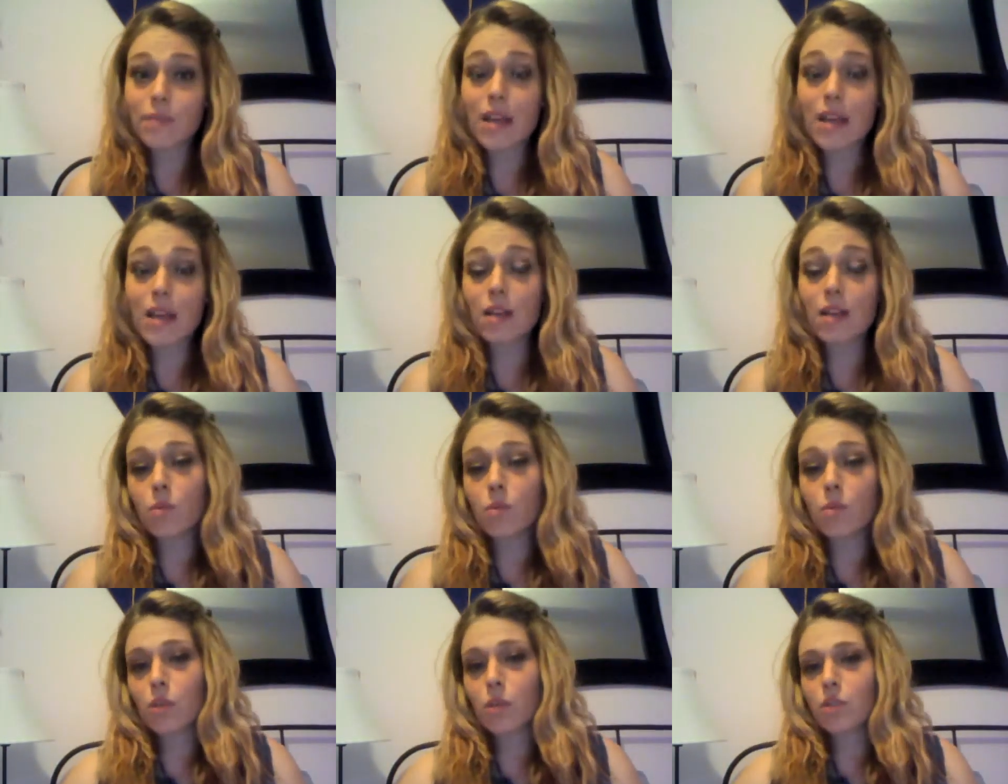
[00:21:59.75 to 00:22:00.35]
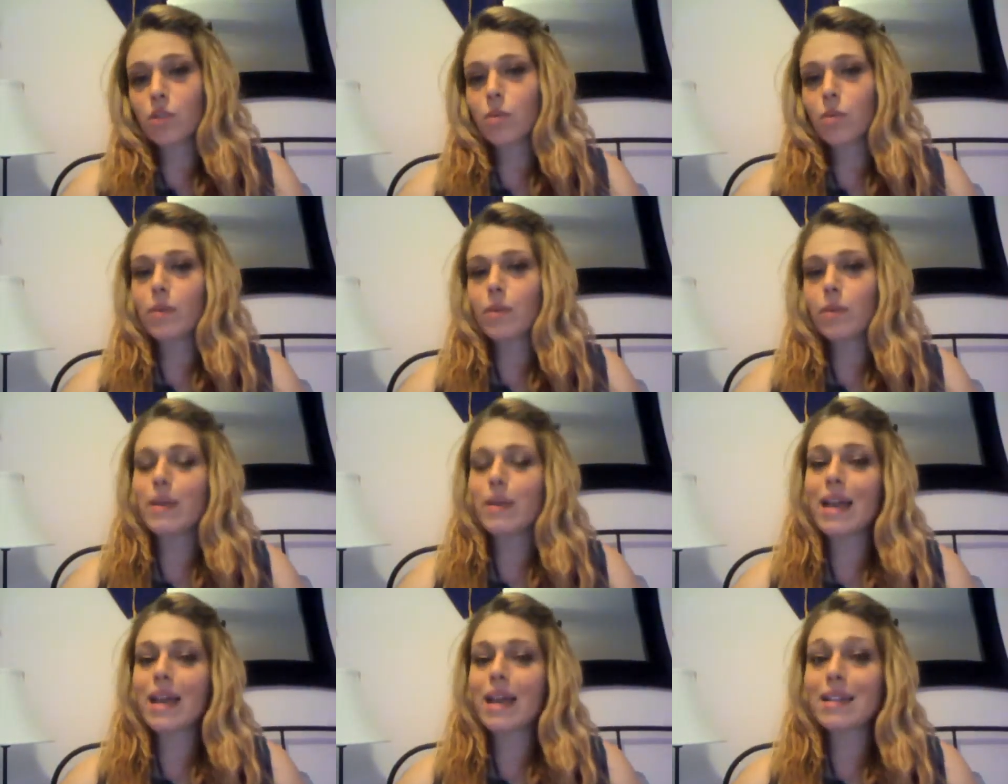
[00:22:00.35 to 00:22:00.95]
in which we
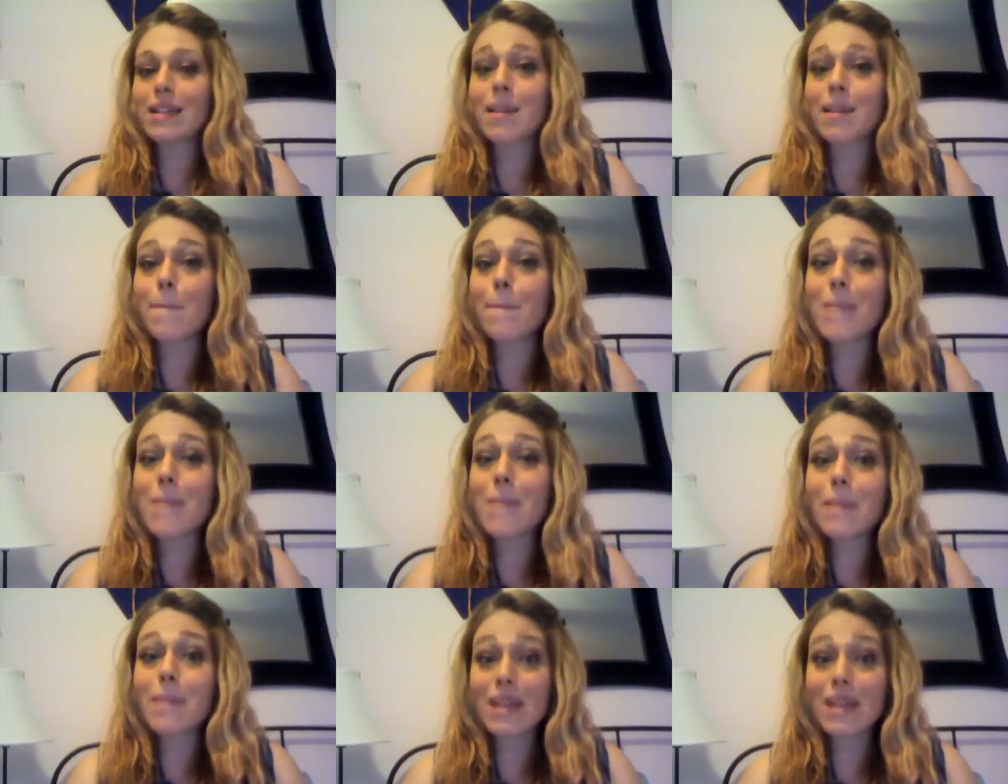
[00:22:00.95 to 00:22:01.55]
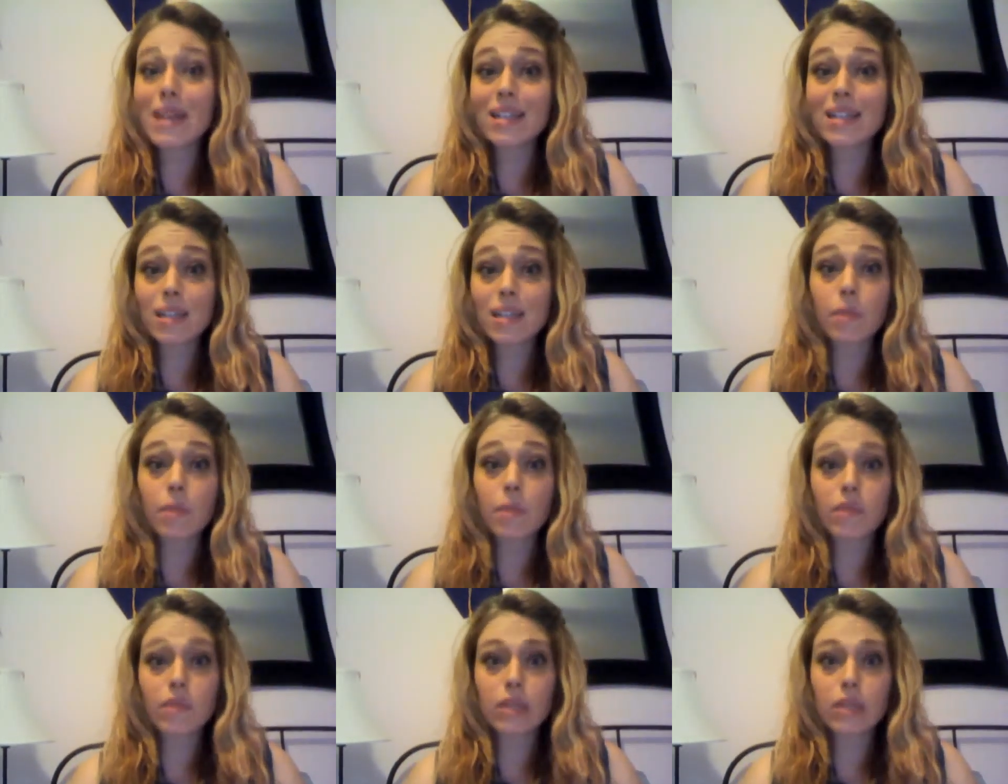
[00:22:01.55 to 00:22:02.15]
began to mimic
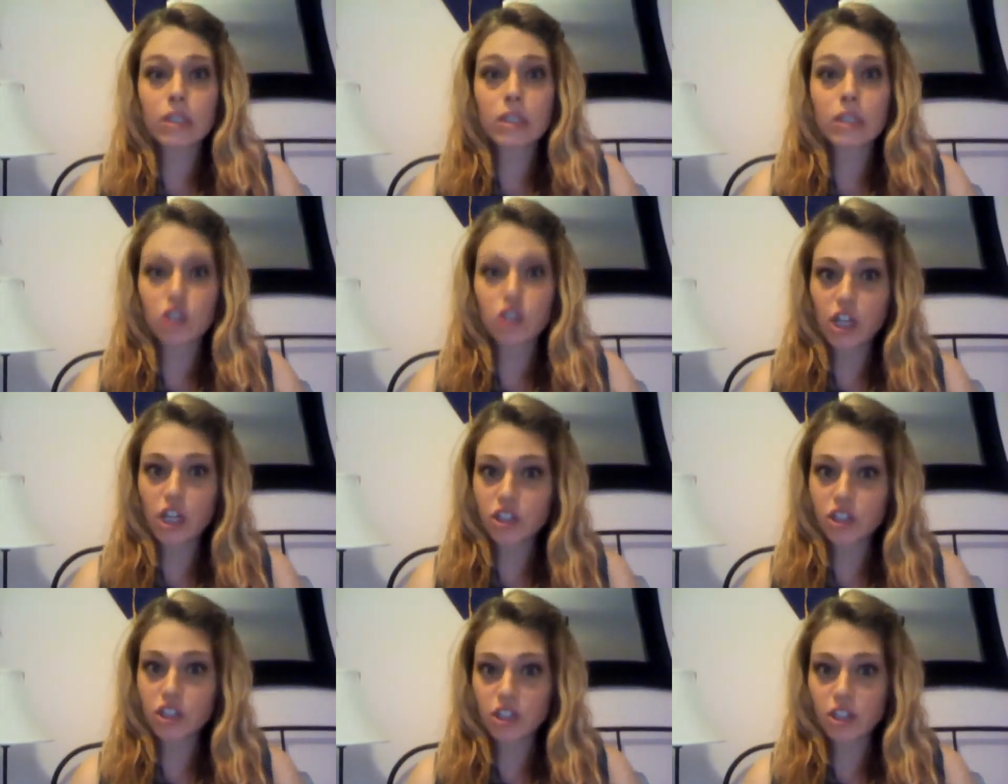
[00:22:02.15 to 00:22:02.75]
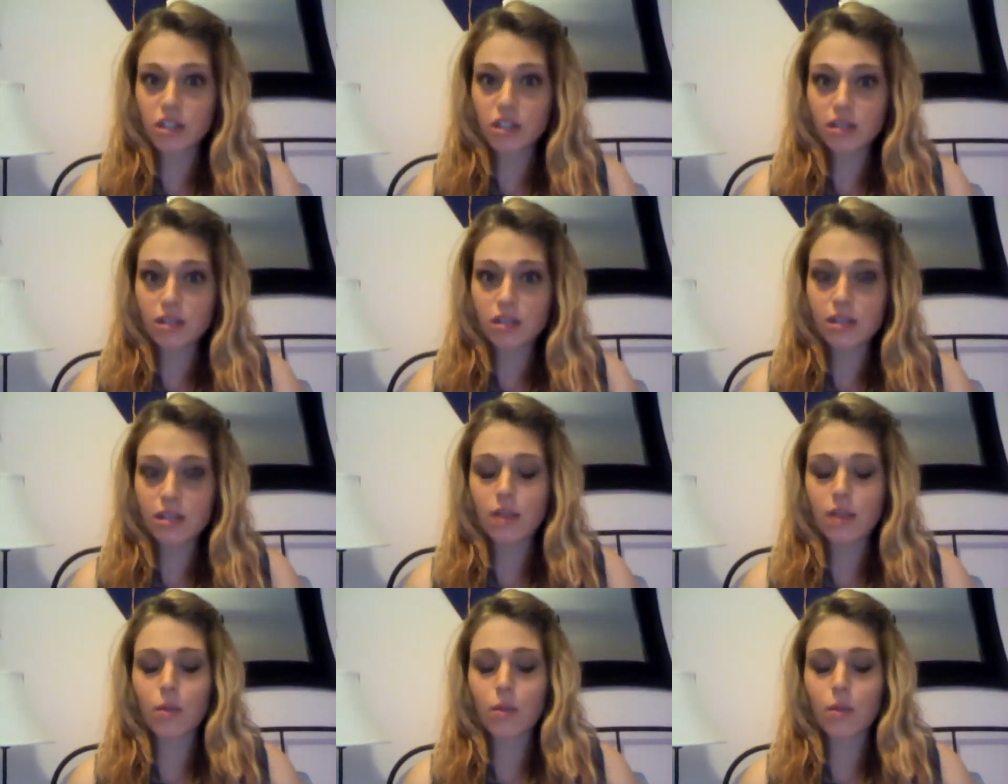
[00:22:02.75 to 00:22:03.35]
some of these gestures
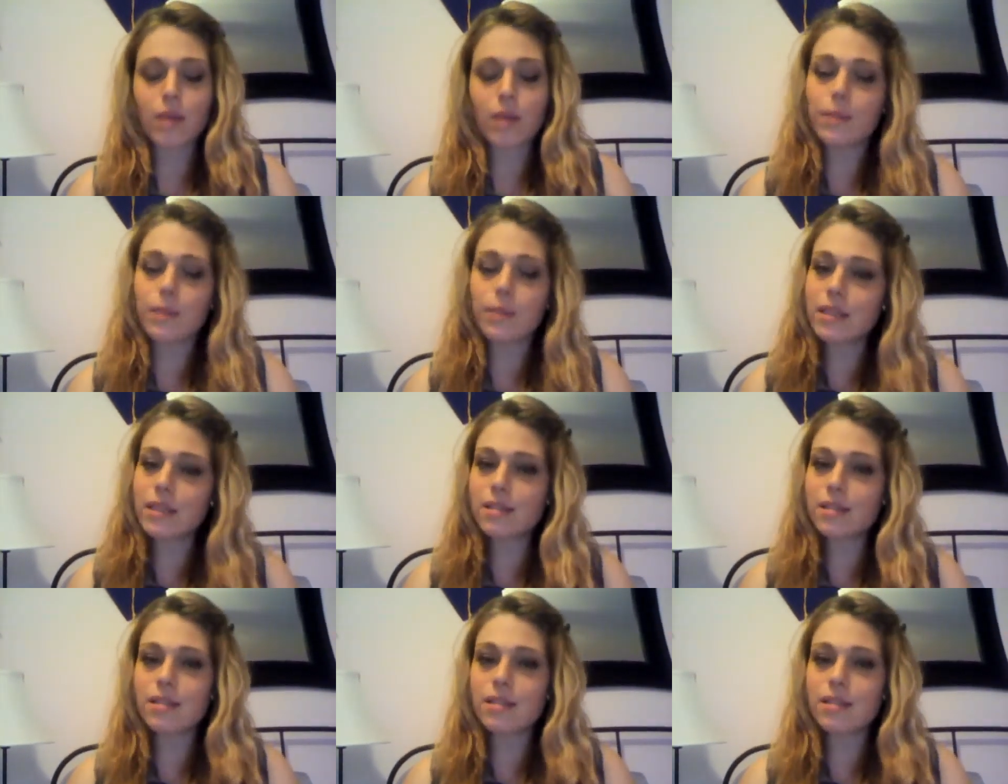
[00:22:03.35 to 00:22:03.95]
and what it means to